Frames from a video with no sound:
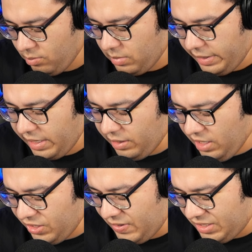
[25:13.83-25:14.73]
I did it
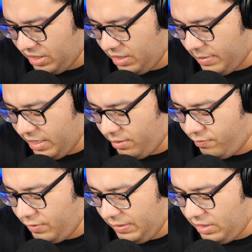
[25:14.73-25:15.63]
as fast as I can in my head.
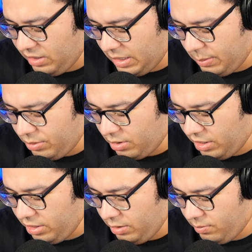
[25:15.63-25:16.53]
50 times
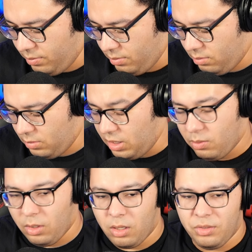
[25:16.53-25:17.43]
32. No,
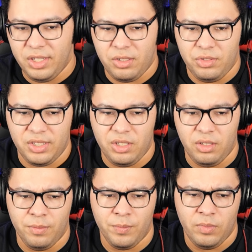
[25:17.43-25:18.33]
what?
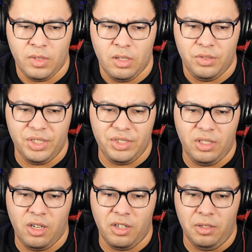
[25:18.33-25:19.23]

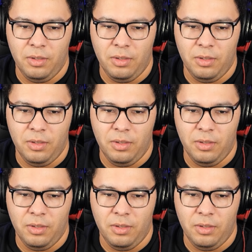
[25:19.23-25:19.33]
1,600.